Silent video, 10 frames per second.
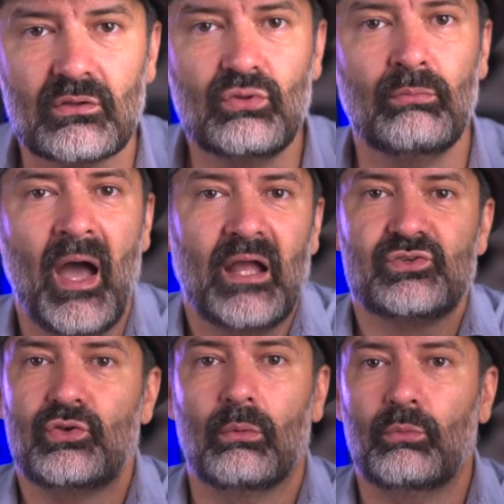to
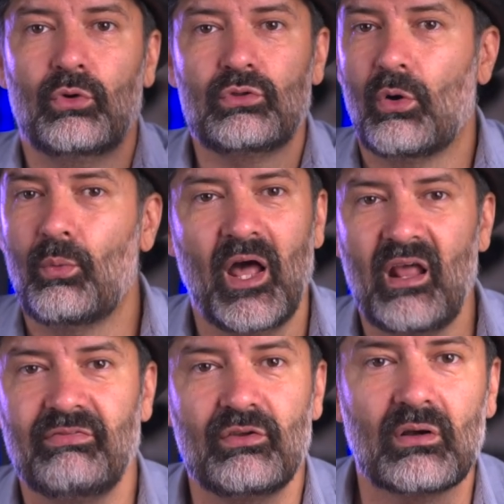match your mood or
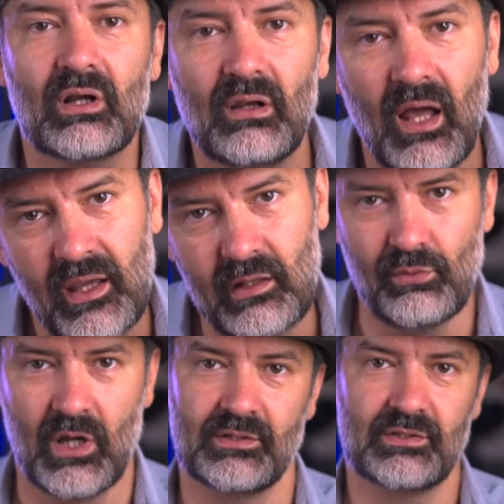whatever your client
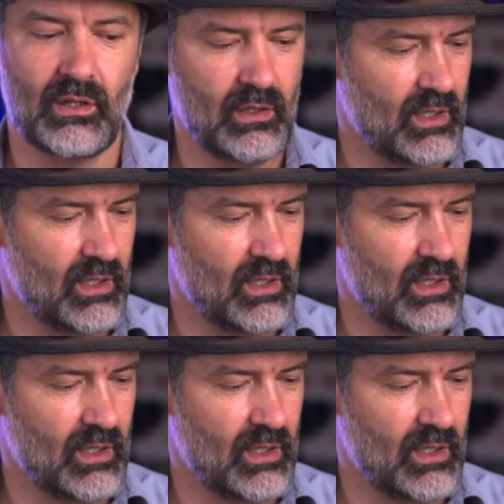wants.